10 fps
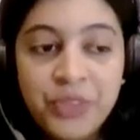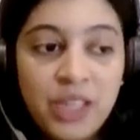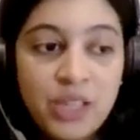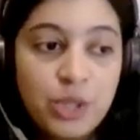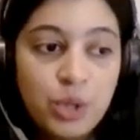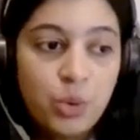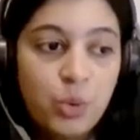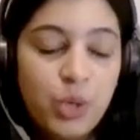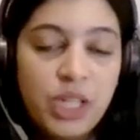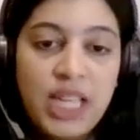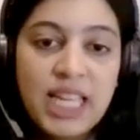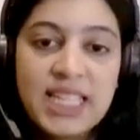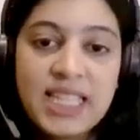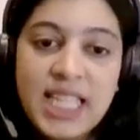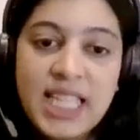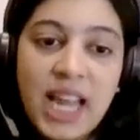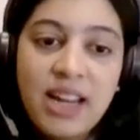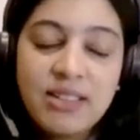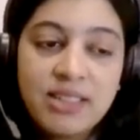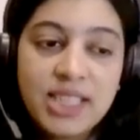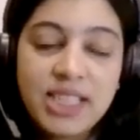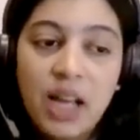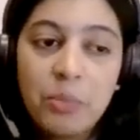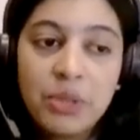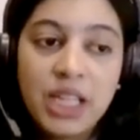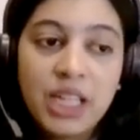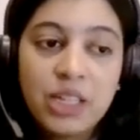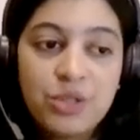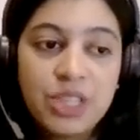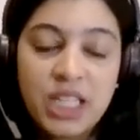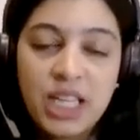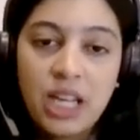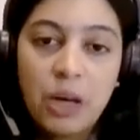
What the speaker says: So, is there something to say